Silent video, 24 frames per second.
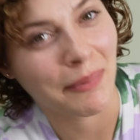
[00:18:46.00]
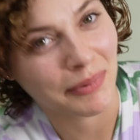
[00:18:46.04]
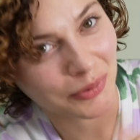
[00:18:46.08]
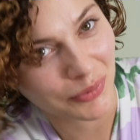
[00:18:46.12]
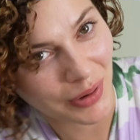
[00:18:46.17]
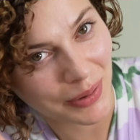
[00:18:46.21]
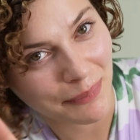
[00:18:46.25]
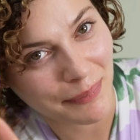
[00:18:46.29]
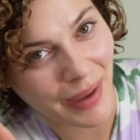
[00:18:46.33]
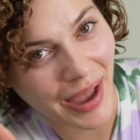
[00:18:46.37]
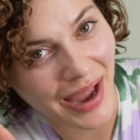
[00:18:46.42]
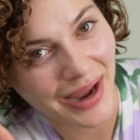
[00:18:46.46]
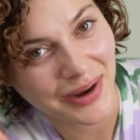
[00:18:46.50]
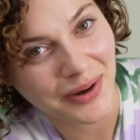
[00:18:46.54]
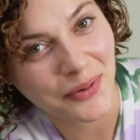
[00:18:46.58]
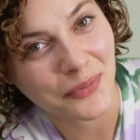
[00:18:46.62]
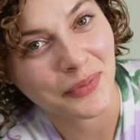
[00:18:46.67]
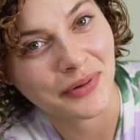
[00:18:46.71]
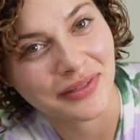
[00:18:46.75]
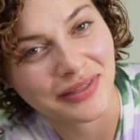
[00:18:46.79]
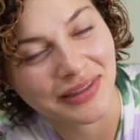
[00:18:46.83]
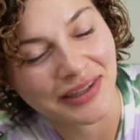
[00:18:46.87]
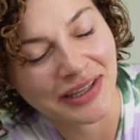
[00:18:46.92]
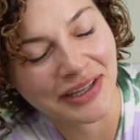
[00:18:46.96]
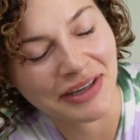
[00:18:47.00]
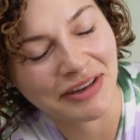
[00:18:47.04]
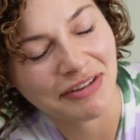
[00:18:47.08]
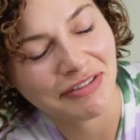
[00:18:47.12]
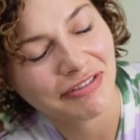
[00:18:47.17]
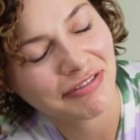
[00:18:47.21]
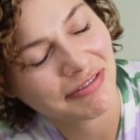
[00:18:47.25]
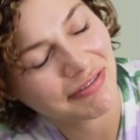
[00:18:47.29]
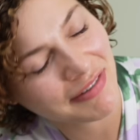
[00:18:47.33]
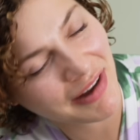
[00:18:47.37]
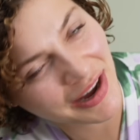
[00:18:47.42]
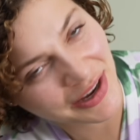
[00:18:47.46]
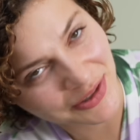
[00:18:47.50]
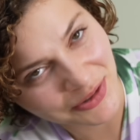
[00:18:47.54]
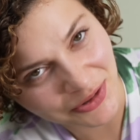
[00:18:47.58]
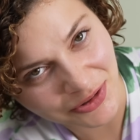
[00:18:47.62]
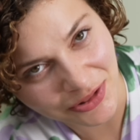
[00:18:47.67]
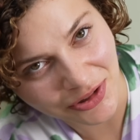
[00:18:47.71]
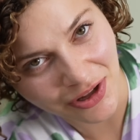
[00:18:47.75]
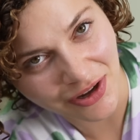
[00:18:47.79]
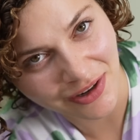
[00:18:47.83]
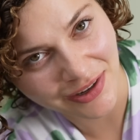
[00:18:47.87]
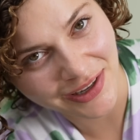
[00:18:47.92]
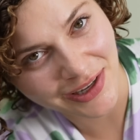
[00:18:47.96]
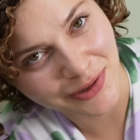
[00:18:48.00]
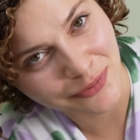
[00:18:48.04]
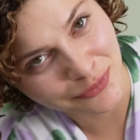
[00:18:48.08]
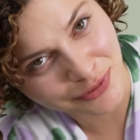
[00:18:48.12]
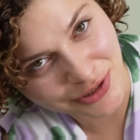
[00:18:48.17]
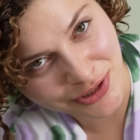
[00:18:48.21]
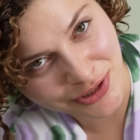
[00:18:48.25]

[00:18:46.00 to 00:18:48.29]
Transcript: I'll be right back with the final look and